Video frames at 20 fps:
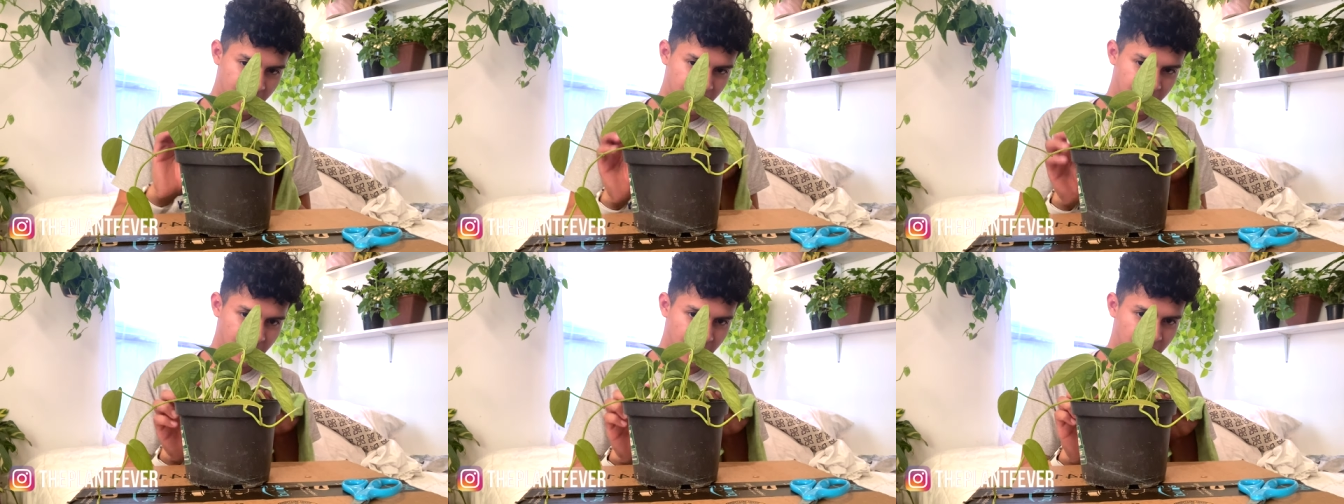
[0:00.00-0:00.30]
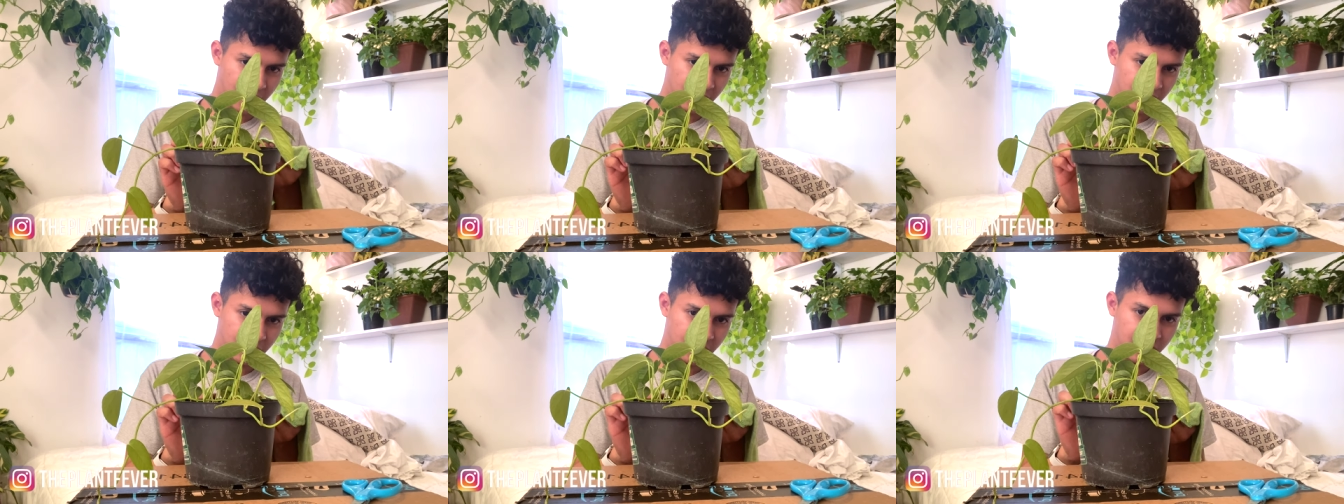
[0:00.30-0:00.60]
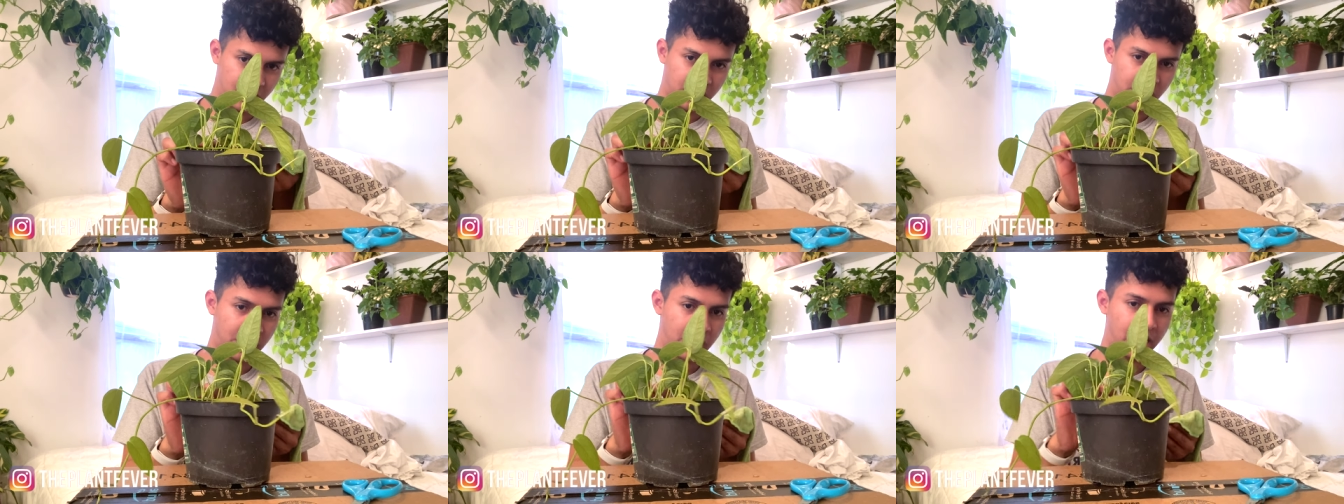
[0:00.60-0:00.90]

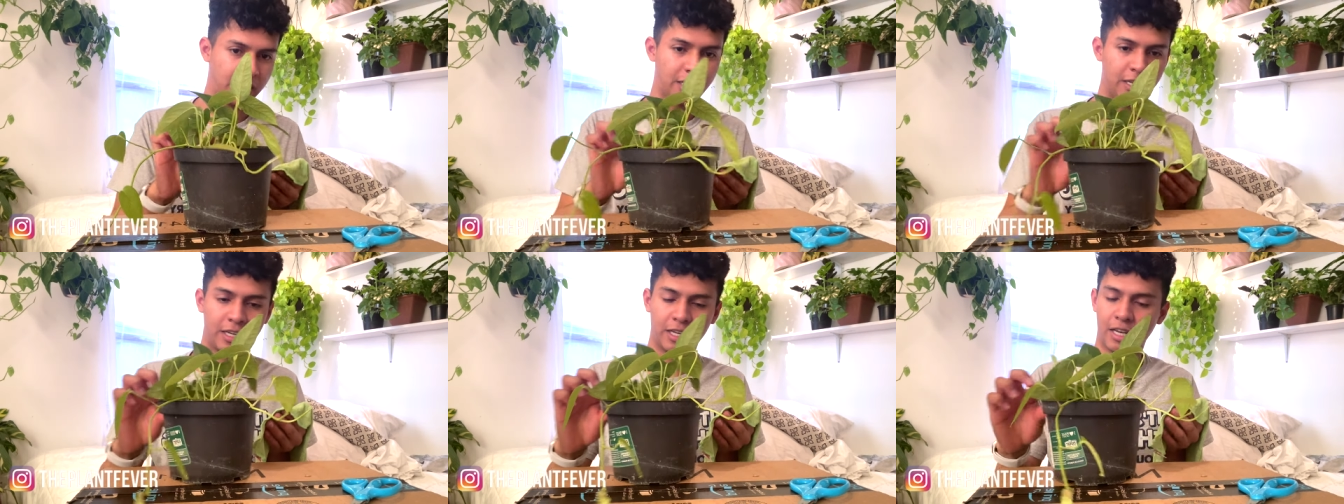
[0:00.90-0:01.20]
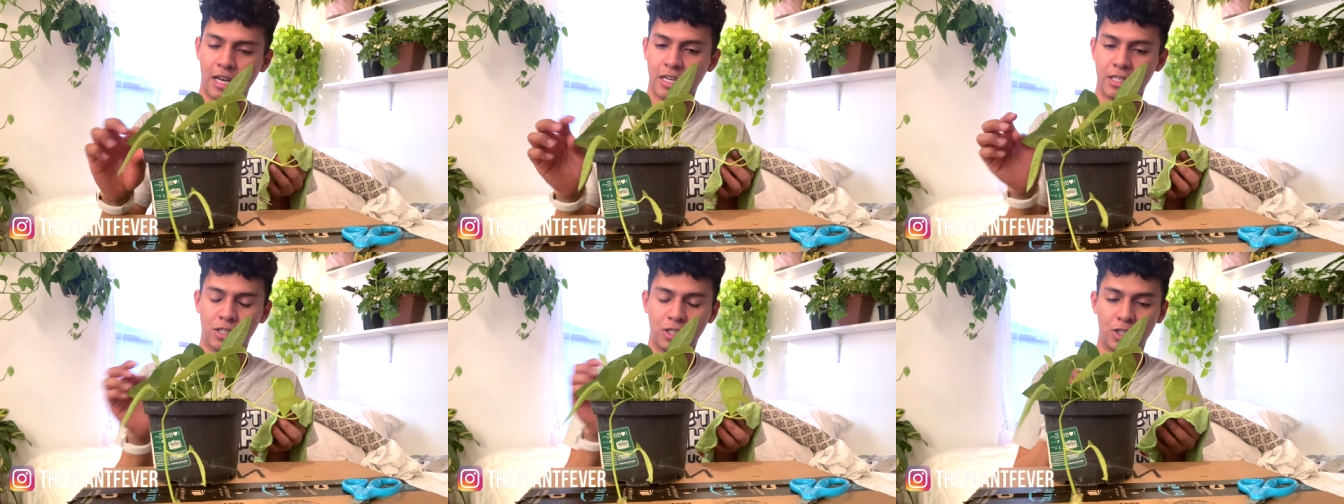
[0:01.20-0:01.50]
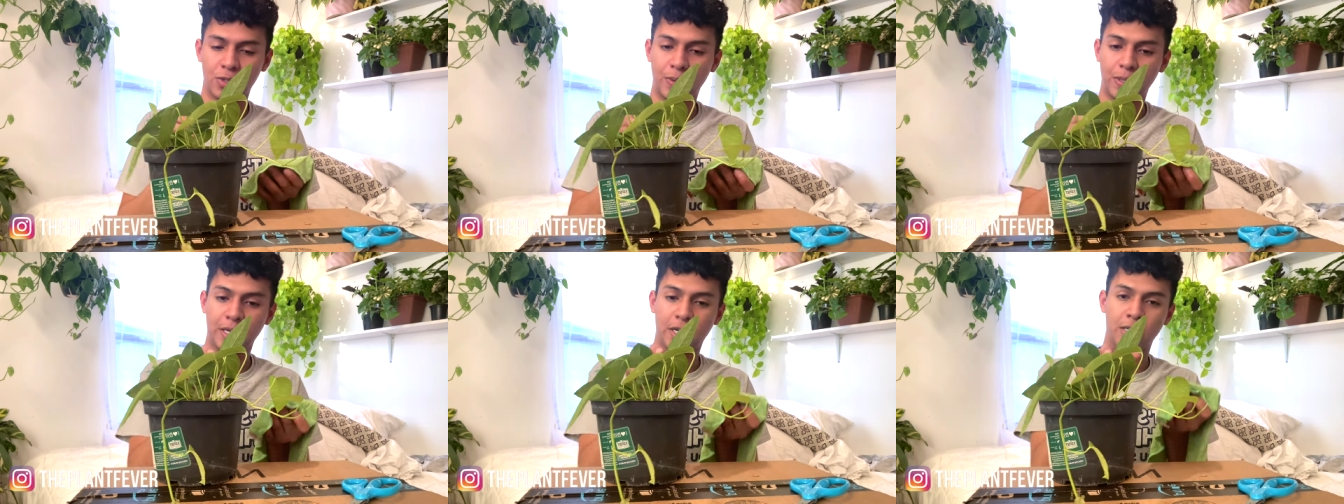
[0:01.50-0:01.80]
I will get
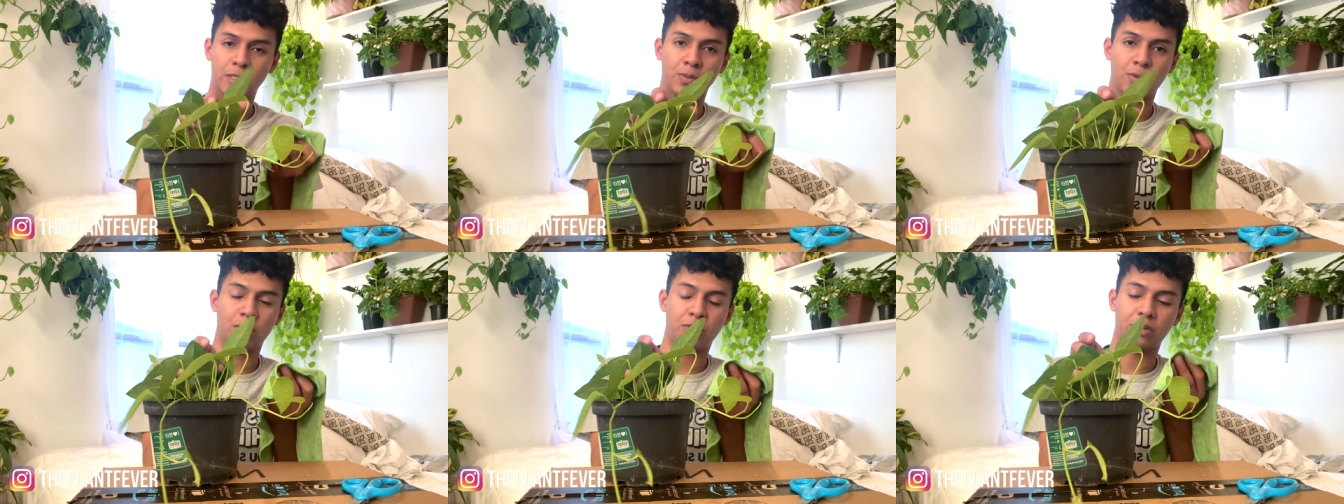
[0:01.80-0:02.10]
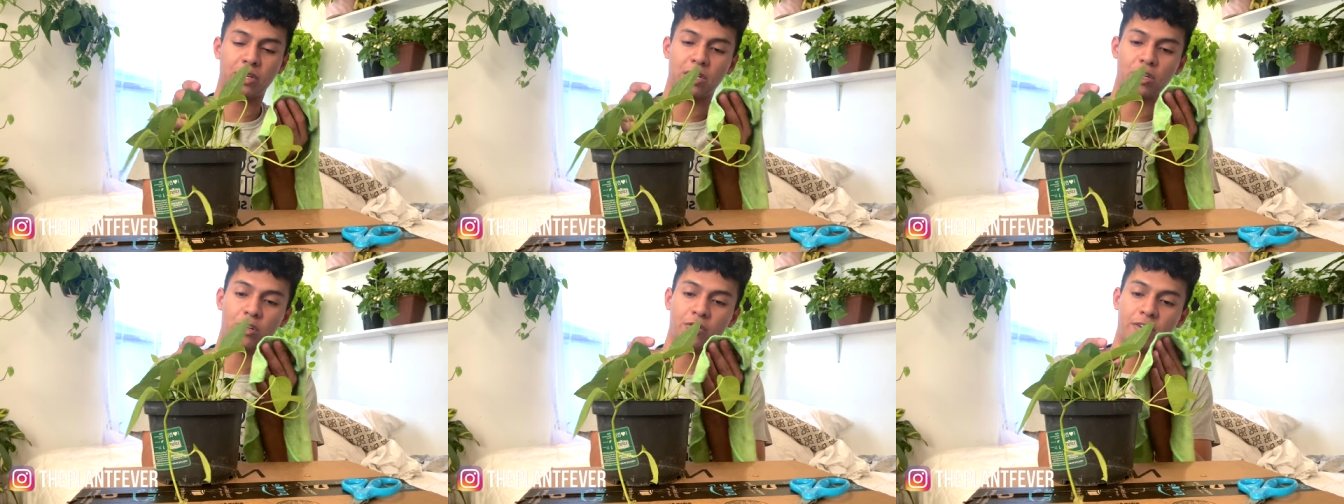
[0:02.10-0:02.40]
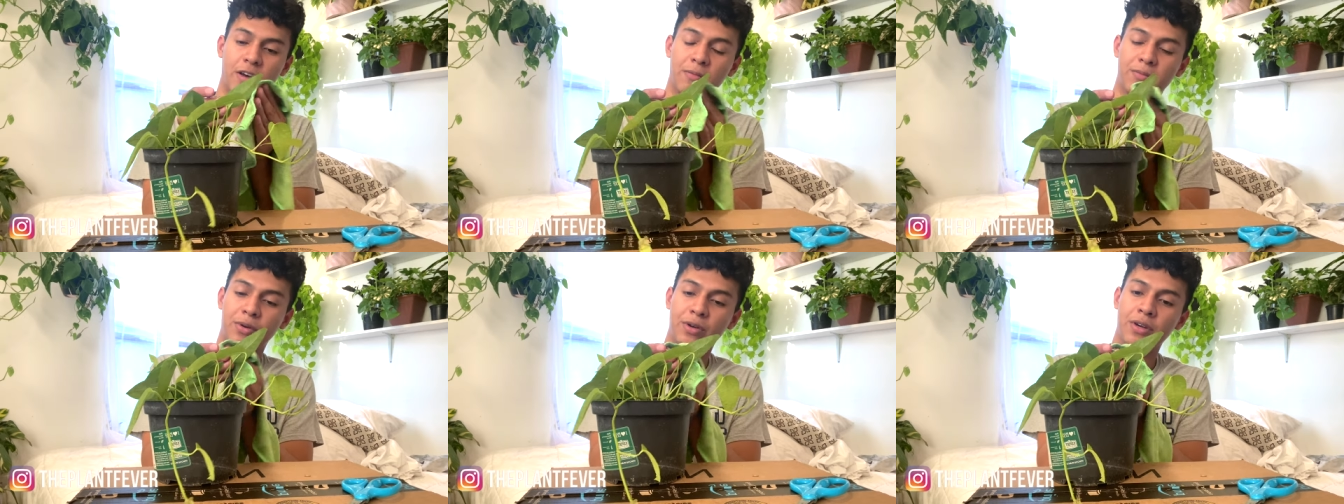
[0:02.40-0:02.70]
to it because we're already in
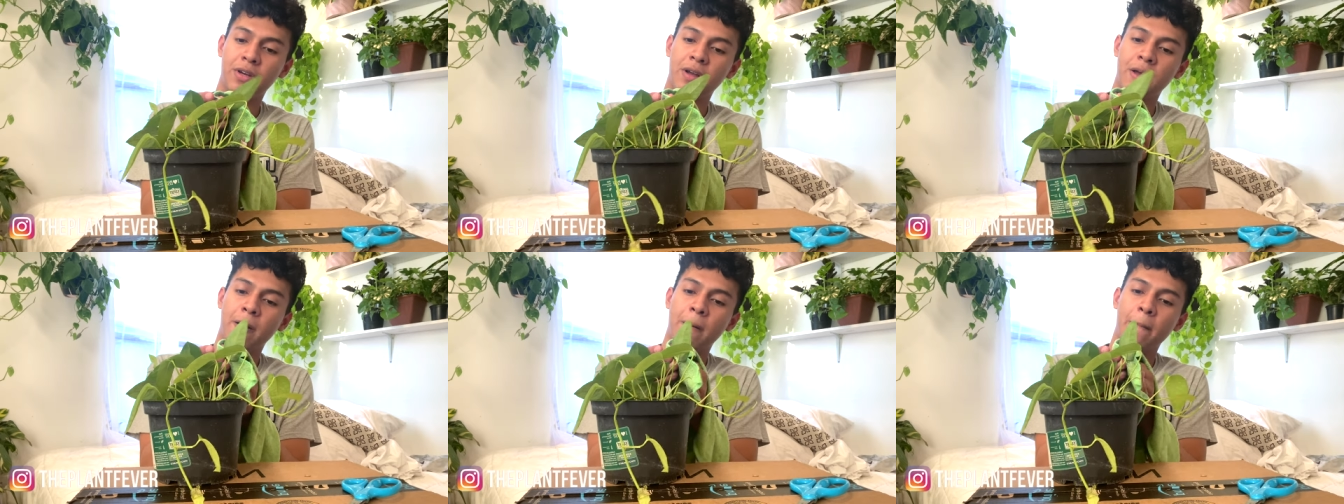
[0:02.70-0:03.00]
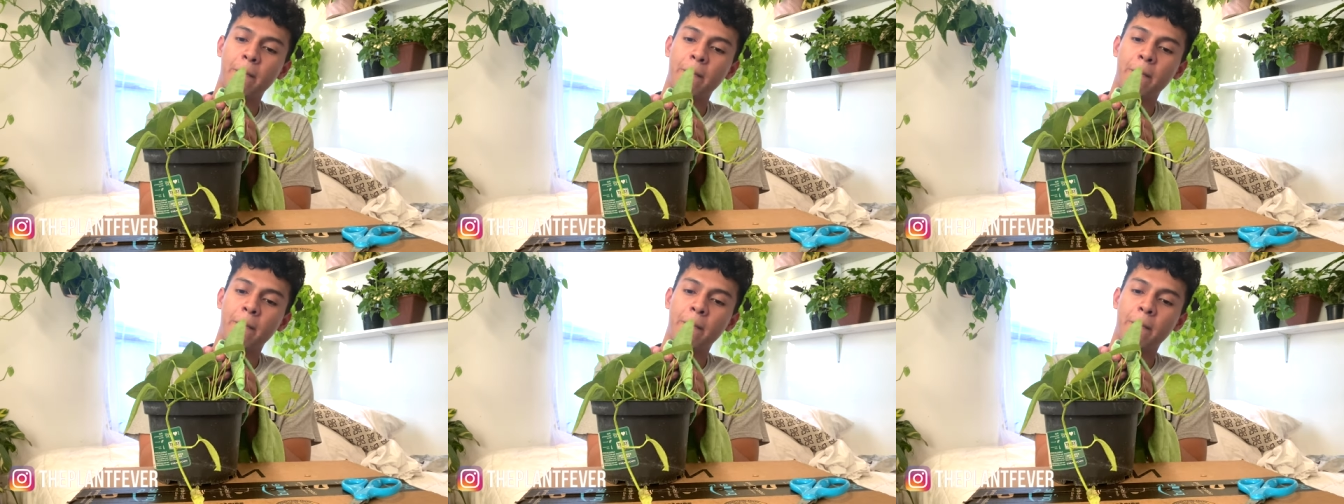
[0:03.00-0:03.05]
November.